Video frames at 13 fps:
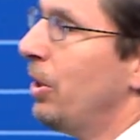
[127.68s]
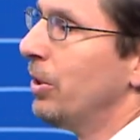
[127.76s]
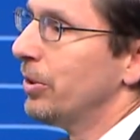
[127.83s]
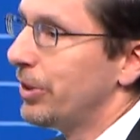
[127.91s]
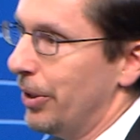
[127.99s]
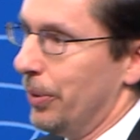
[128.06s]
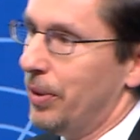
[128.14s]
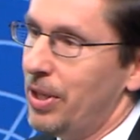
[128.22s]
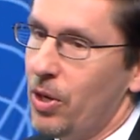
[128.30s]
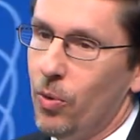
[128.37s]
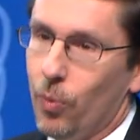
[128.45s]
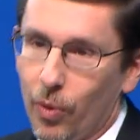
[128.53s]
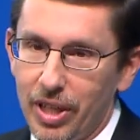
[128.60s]
So,
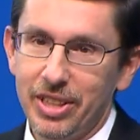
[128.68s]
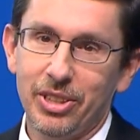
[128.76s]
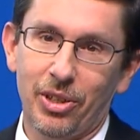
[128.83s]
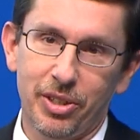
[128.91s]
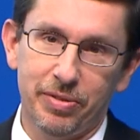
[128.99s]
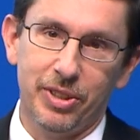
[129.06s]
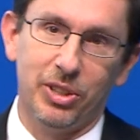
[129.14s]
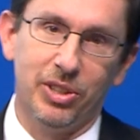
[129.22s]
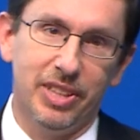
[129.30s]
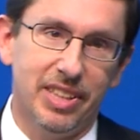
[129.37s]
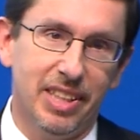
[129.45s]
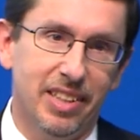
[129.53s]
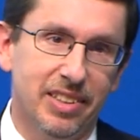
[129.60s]
what is artificial
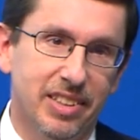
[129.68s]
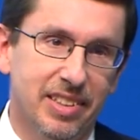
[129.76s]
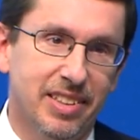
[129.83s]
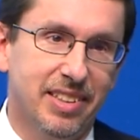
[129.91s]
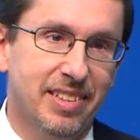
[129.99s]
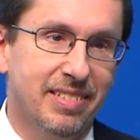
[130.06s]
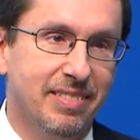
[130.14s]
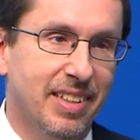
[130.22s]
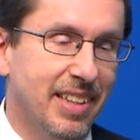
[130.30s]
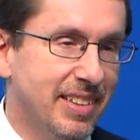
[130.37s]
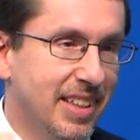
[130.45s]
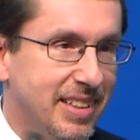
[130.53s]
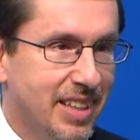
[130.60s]
intelligence?
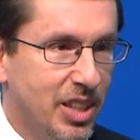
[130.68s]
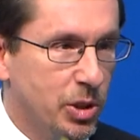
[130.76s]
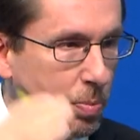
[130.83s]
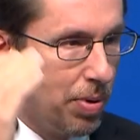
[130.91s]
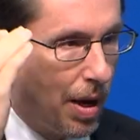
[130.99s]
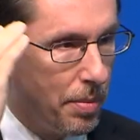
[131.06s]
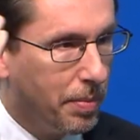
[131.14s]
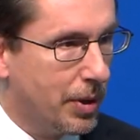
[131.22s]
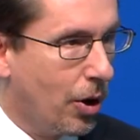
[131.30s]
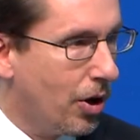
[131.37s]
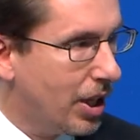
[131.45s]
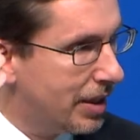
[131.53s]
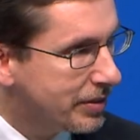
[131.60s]
As I said, you probably
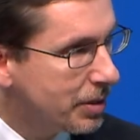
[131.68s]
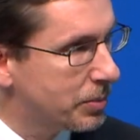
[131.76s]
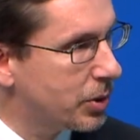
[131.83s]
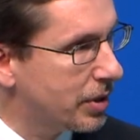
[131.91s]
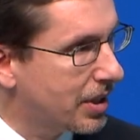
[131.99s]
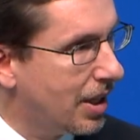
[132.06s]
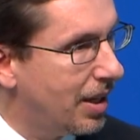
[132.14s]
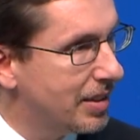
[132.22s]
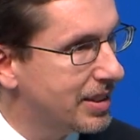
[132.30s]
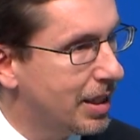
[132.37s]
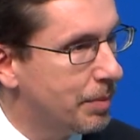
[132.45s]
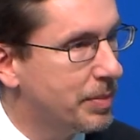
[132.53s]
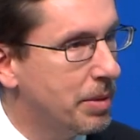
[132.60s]
all have some sort of
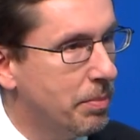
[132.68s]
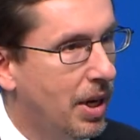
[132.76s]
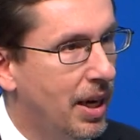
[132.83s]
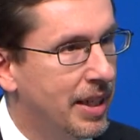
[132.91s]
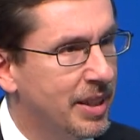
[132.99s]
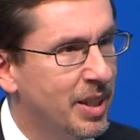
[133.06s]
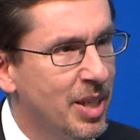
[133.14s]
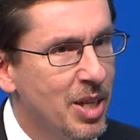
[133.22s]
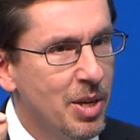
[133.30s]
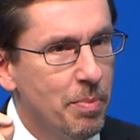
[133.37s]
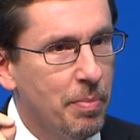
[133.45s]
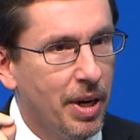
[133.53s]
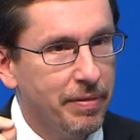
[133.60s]
concept in mind.
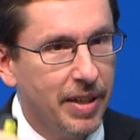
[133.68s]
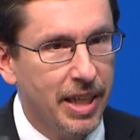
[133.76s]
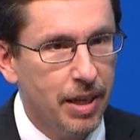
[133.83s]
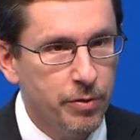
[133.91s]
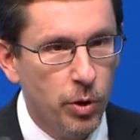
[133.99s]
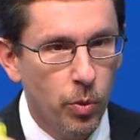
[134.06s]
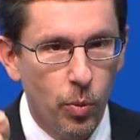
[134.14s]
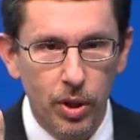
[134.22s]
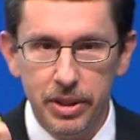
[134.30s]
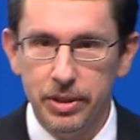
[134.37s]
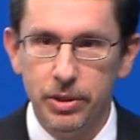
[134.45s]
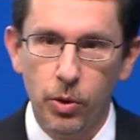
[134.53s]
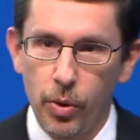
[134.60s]
But if I gave you a
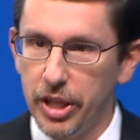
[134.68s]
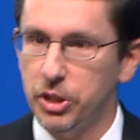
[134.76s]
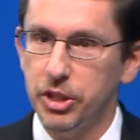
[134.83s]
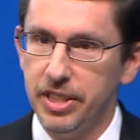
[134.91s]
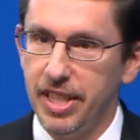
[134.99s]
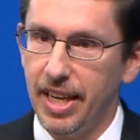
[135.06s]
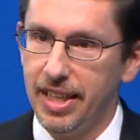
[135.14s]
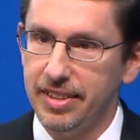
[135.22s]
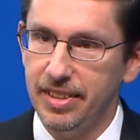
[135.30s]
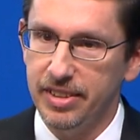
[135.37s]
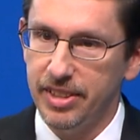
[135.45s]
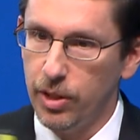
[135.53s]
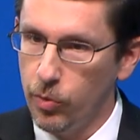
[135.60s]
one question test
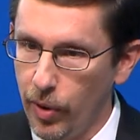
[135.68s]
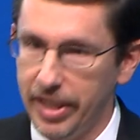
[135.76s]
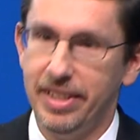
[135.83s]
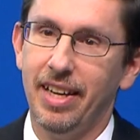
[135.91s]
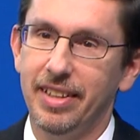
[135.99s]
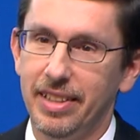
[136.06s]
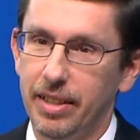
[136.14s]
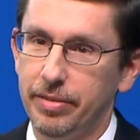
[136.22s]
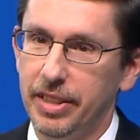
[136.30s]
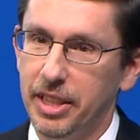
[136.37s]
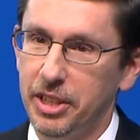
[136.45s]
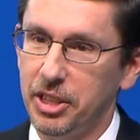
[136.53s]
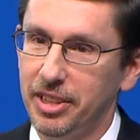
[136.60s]
and said, write down a
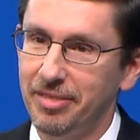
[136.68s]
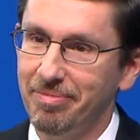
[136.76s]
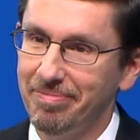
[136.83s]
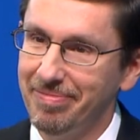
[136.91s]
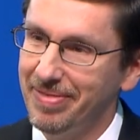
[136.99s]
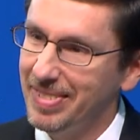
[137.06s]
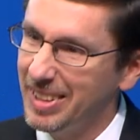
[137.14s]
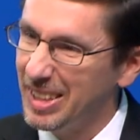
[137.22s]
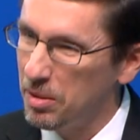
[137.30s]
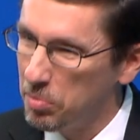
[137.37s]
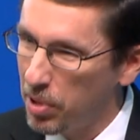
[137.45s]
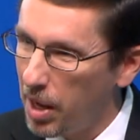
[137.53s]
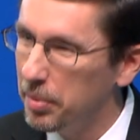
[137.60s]
definition,
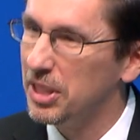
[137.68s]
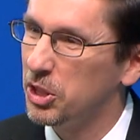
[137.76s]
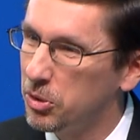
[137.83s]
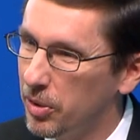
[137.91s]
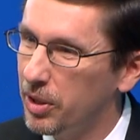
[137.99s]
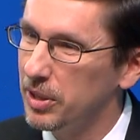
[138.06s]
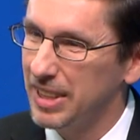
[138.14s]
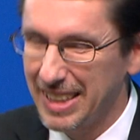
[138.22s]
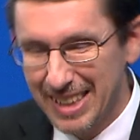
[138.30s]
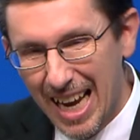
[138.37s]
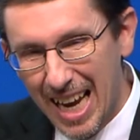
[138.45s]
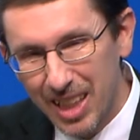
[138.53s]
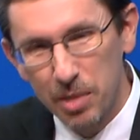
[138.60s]
you'd probably struggle to
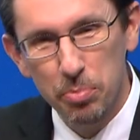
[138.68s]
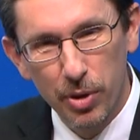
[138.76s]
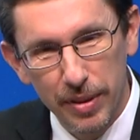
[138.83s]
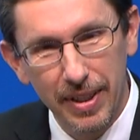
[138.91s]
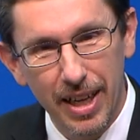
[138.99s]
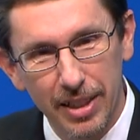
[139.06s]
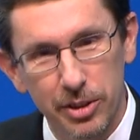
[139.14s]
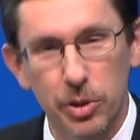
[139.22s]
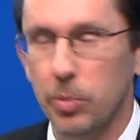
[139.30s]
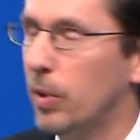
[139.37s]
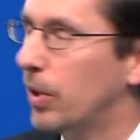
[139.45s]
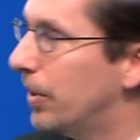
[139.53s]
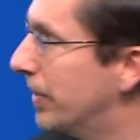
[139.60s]
exactly put that into
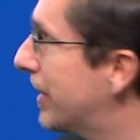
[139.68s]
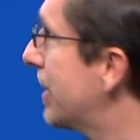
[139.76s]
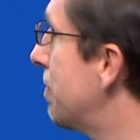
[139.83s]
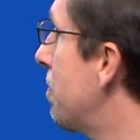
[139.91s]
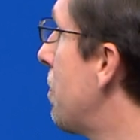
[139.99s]
words.